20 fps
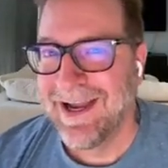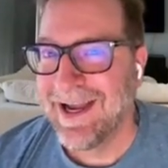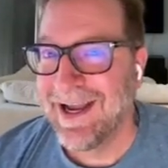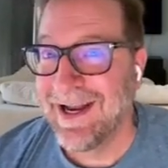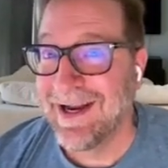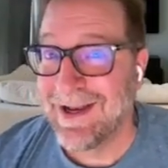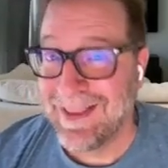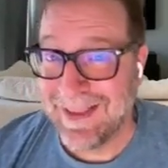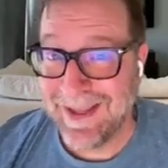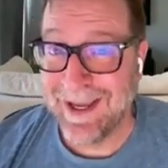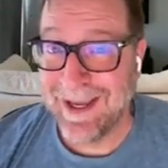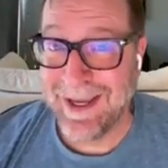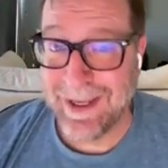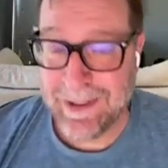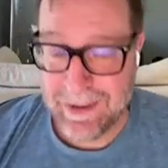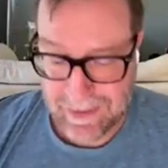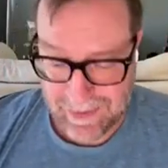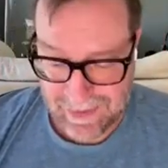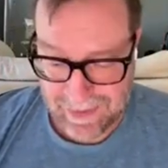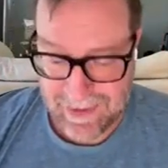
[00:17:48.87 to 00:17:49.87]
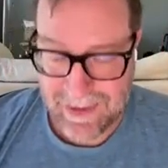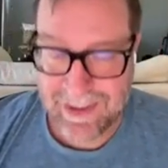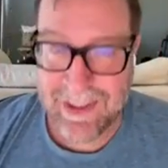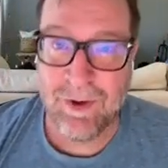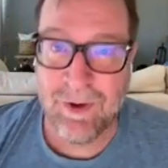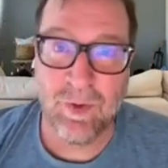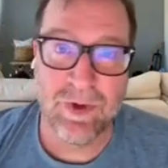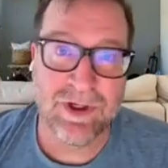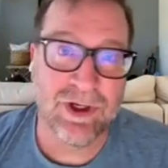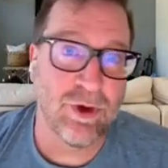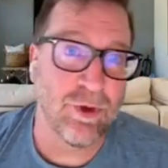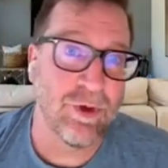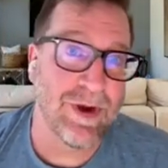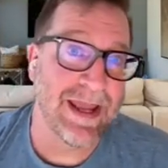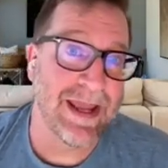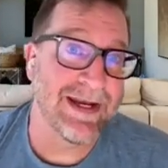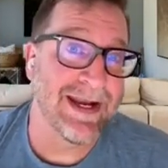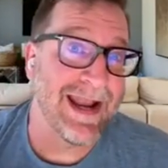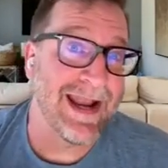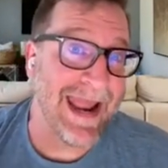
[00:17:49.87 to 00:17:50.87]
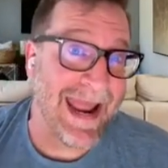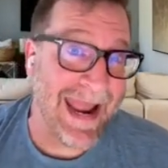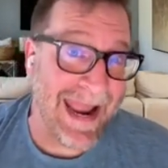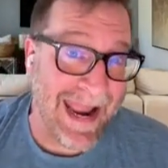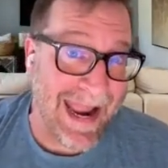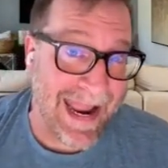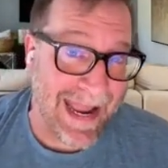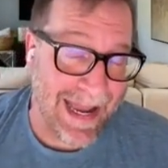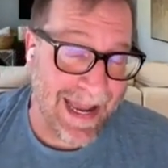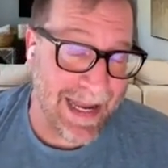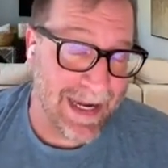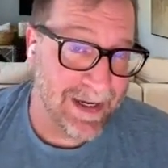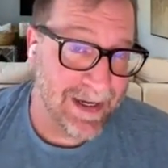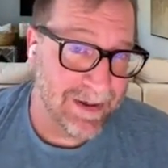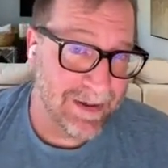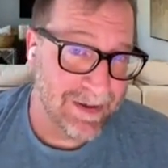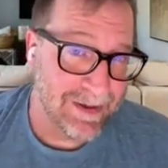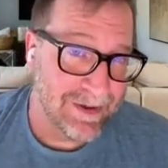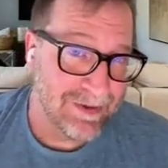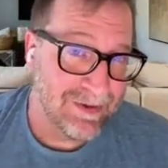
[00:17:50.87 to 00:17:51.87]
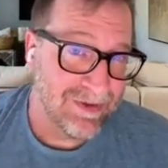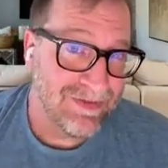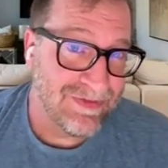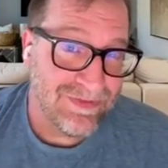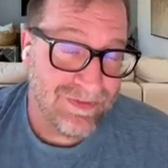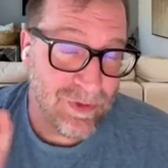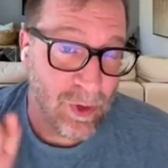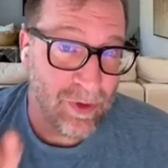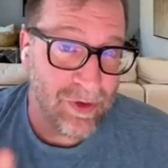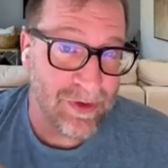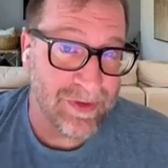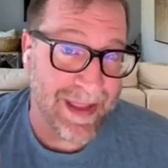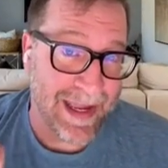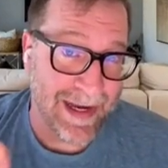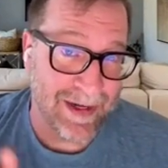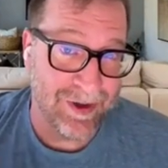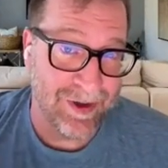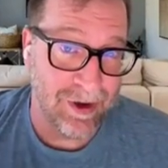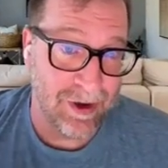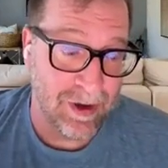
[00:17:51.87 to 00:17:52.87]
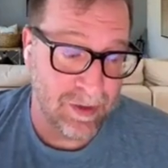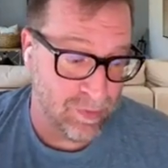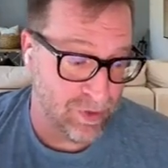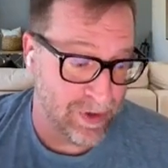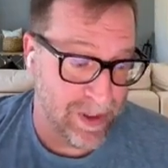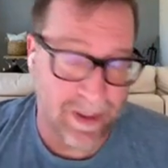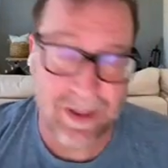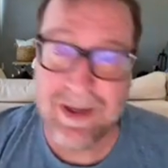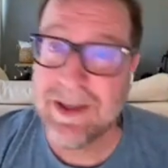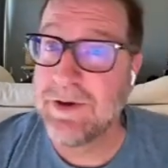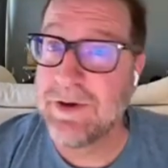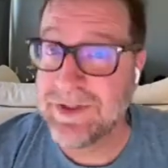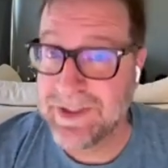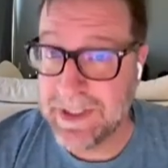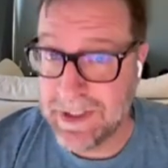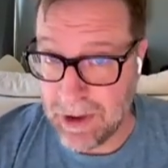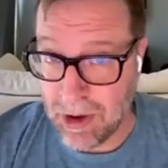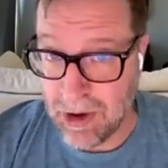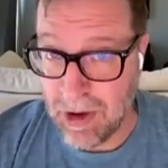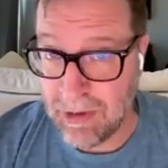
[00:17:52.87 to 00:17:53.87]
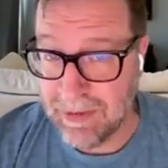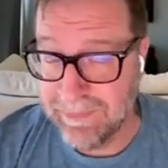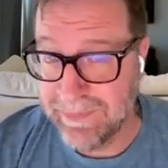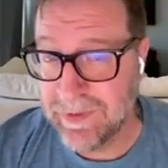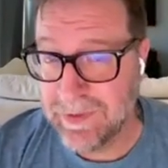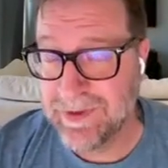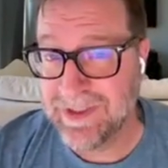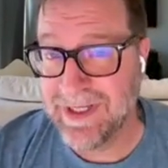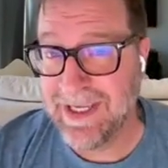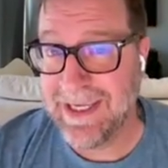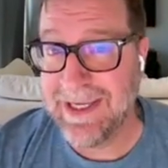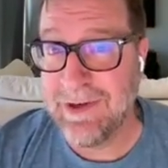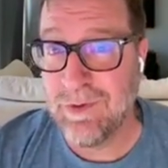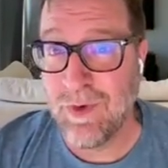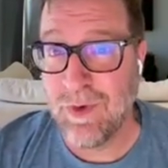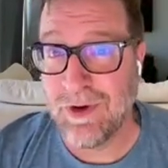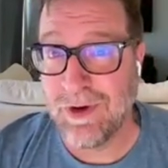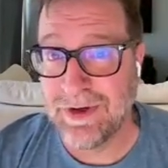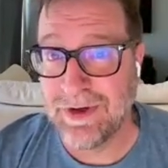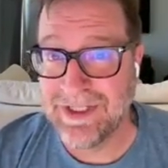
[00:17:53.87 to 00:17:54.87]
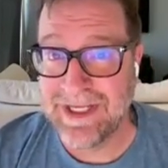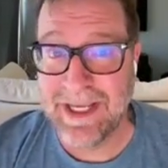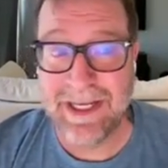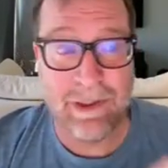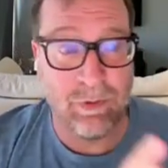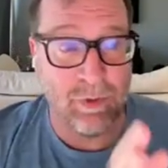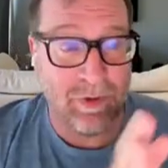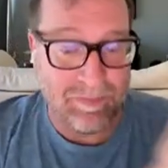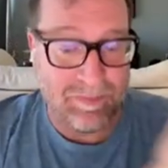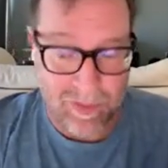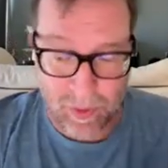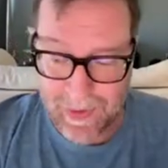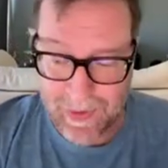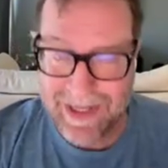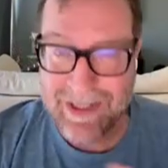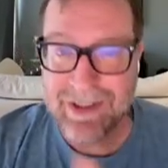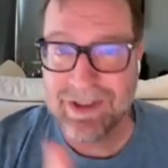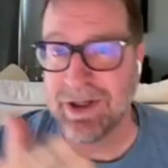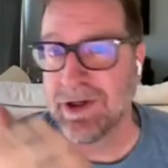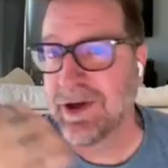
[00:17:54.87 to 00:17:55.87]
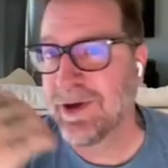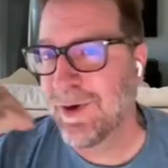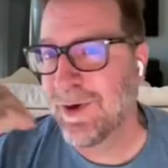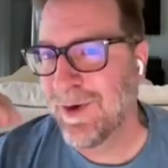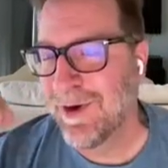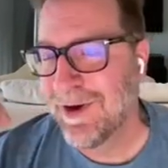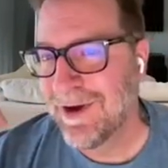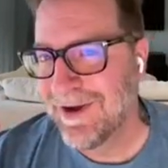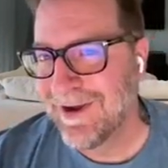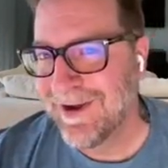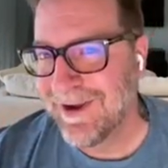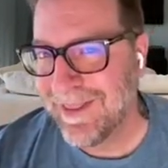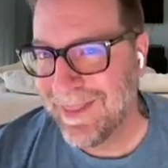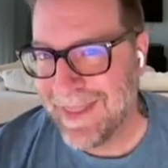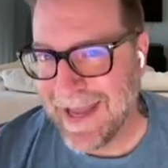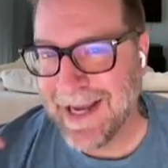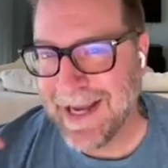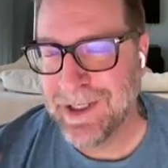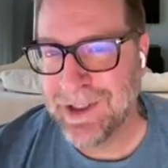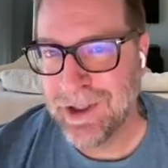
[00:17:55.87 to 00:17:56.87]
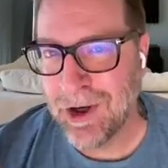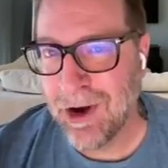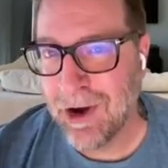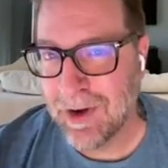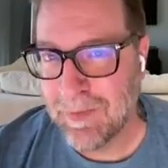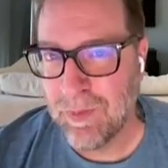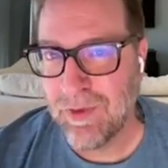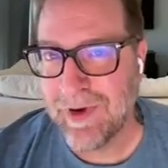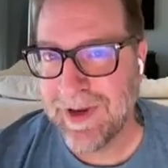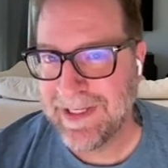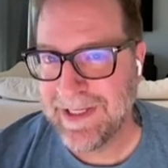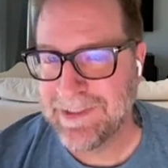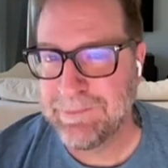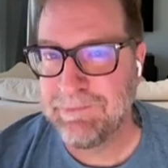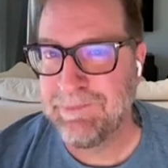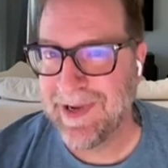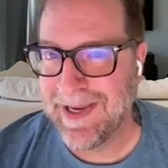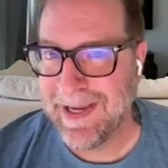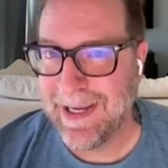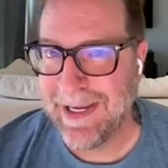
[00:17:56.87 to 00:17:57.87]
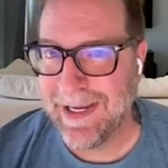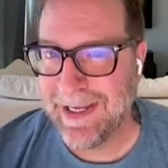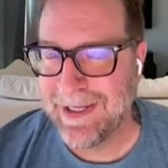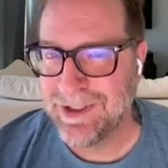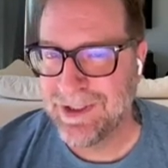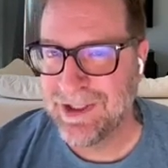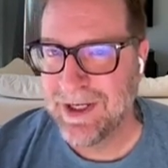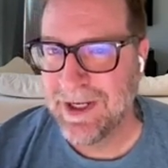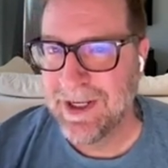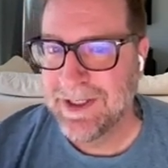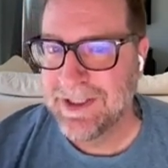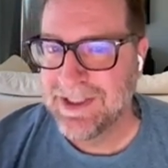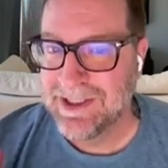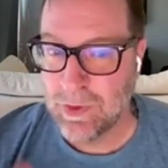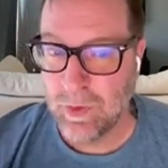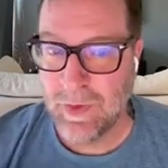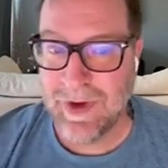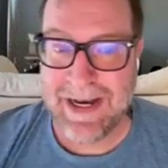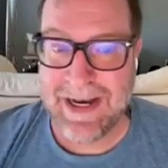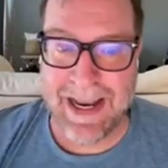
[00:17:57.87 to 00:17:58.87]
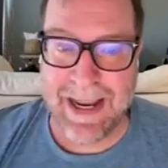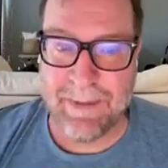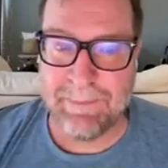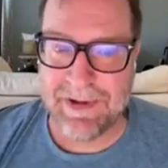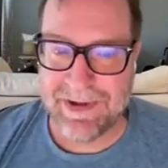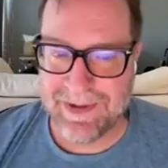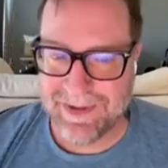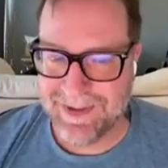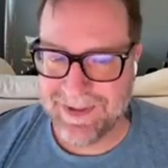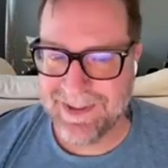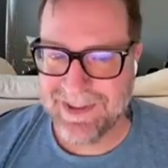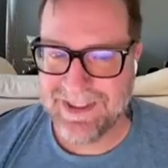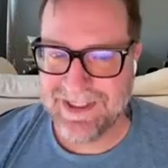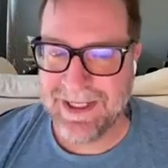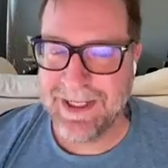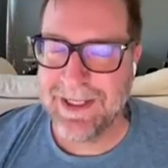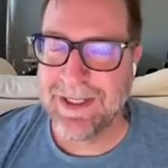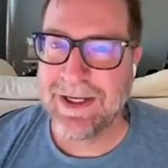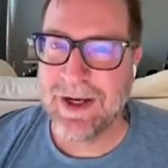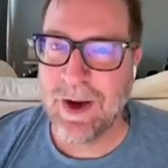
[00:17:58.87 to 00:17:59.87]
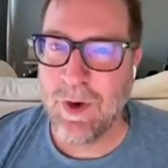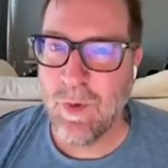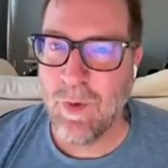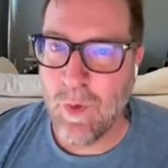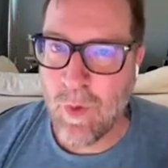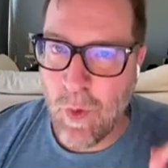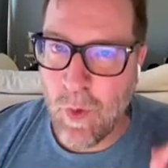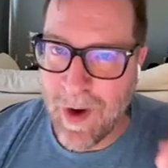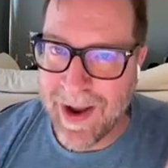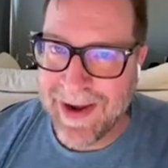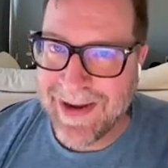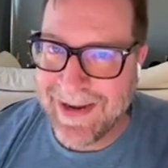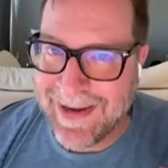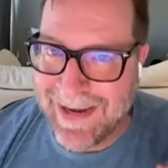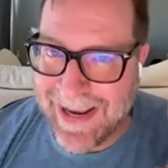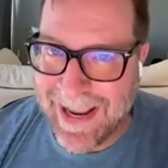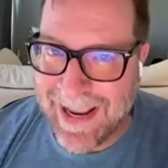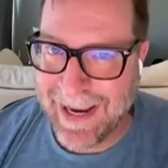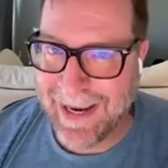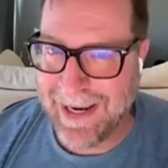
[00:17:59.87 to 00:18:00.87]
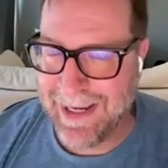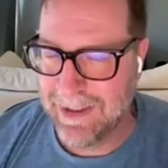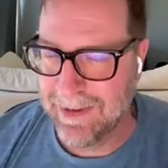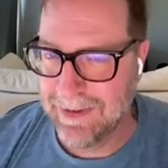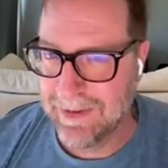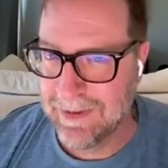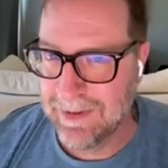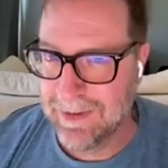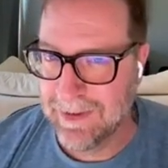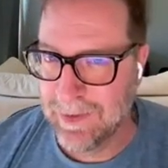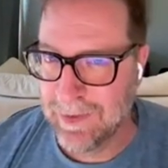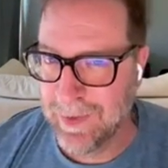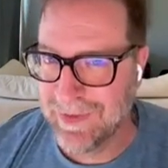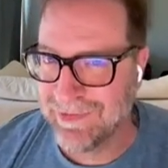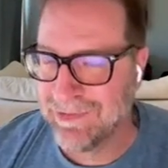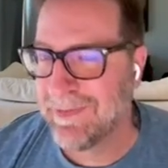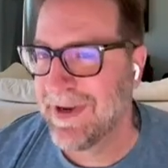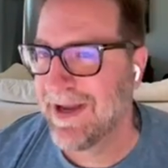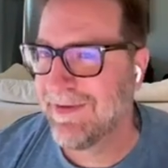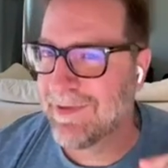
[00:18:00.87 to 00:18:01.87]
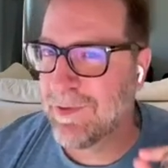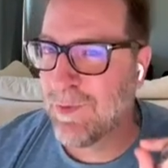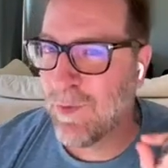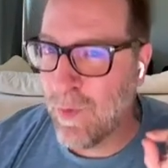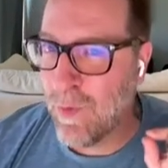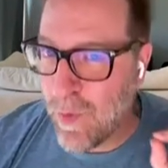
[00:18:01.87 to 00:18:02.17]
And then it would create an ad for that dog breed using all of those keywords, and it would point to that dog breed's page. So what happened is in one day, I went from having